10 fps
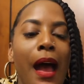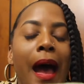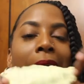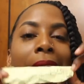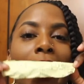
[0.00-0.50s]

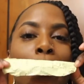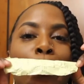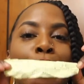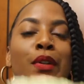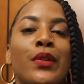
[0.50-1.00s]
I
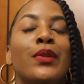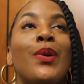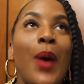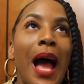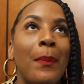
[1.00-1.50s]
was
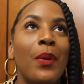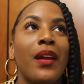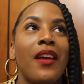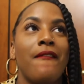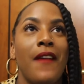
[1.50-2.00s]
so happy
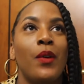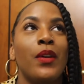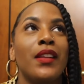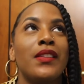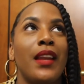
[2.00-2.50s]
when I found it,